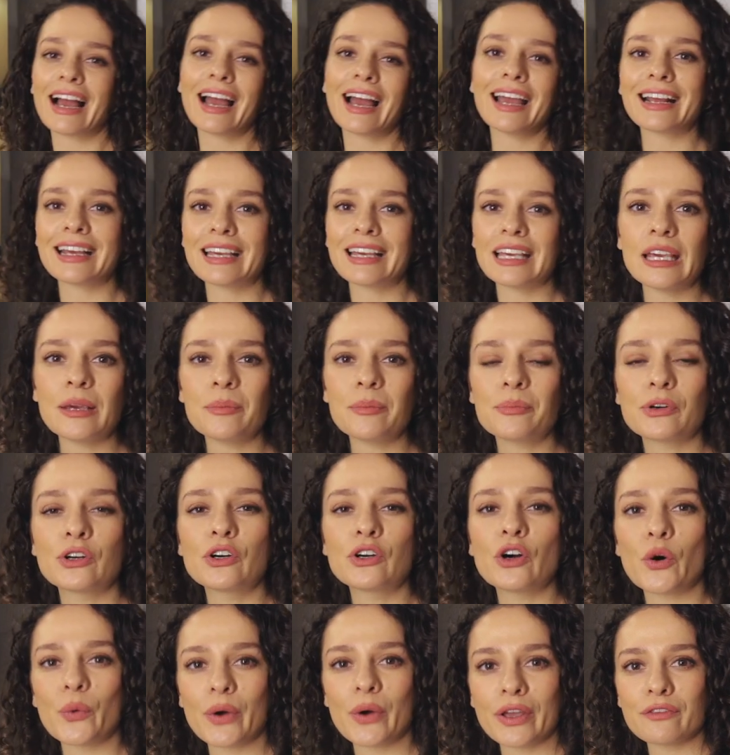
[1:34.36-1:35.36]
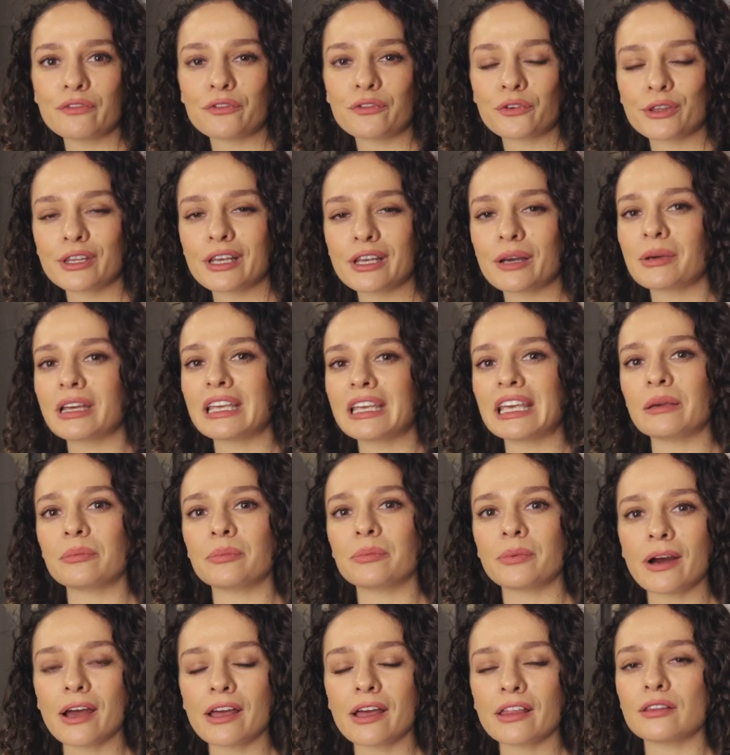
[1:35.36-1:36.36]
And I keep going for them, I keep
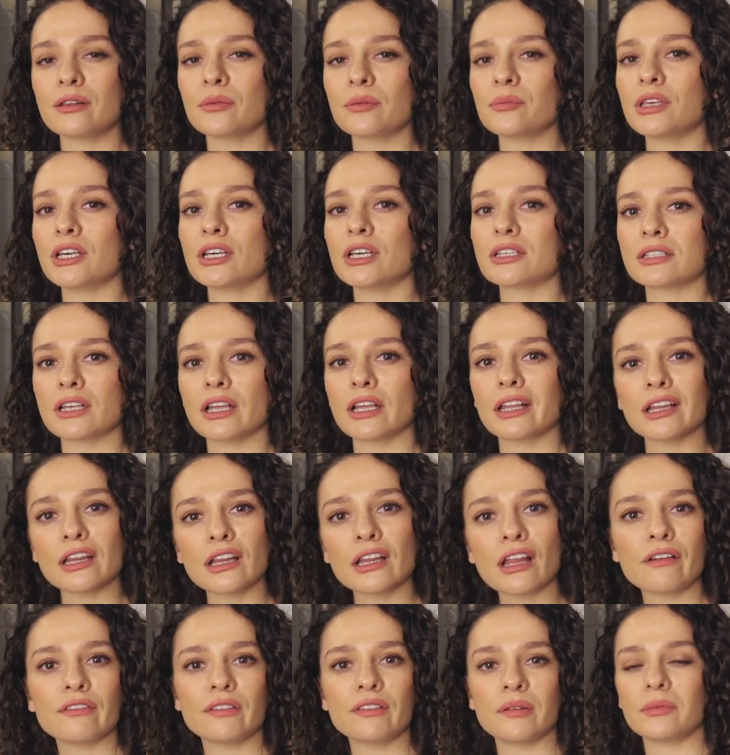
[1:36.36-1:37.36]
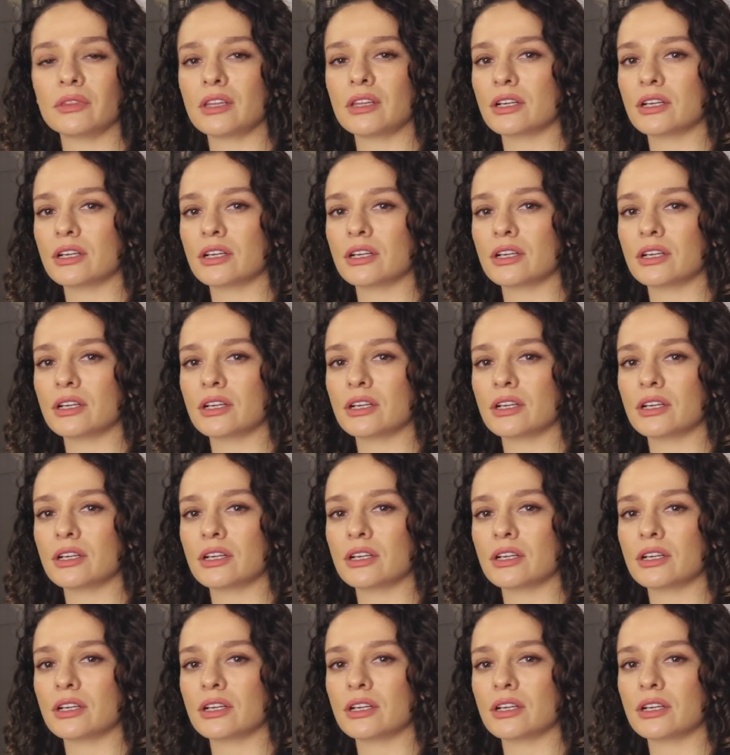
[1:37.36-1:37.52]
buying them because I love them.